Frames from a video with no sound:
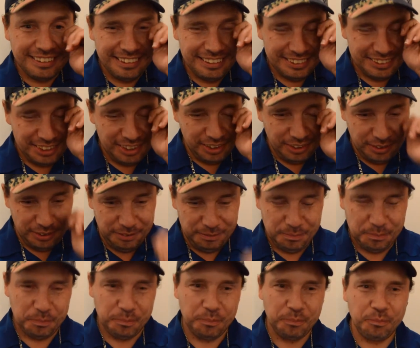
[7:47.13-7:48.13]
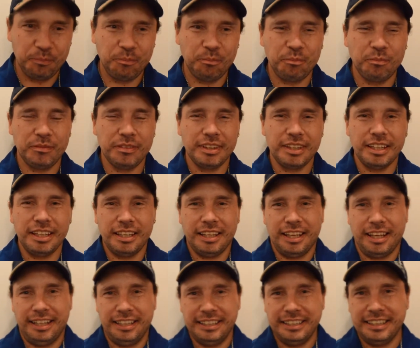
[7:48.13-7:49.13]
So,
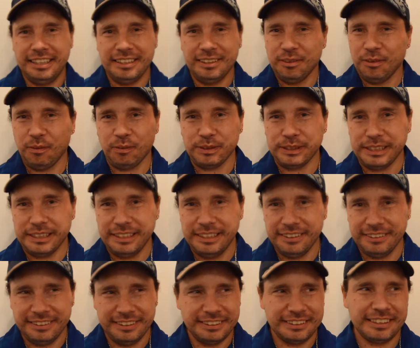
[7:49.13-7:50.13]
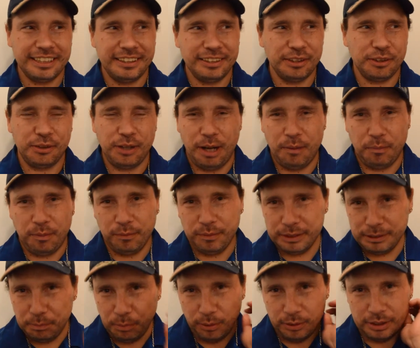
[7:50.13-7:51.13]
yeah, he didn't know it was in here and scared the crap out of him. He
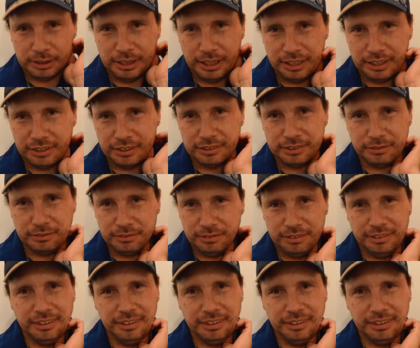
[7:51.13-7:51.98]
poked his head to his one.